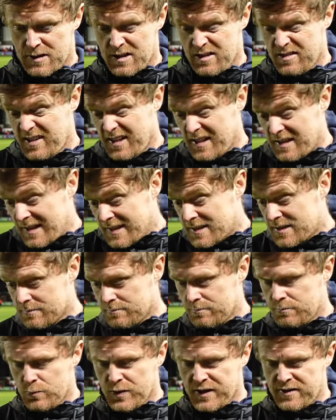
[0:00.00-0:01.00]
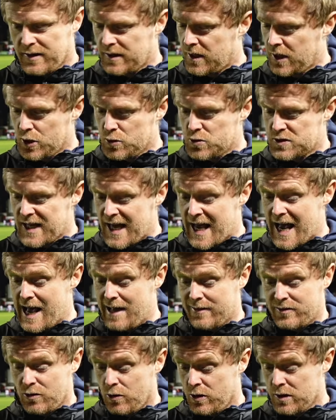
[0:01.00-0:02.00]
I think, listen, we did lose that
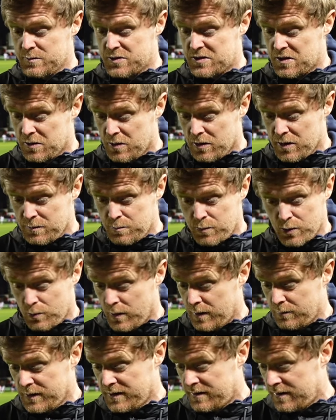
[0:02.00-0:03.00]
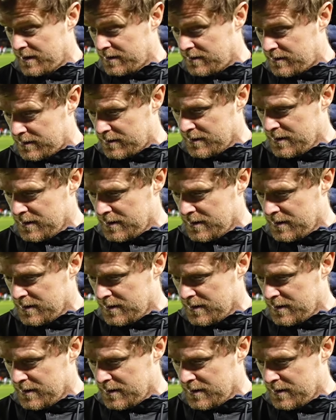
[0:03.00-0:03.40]
at times tonight, but when we did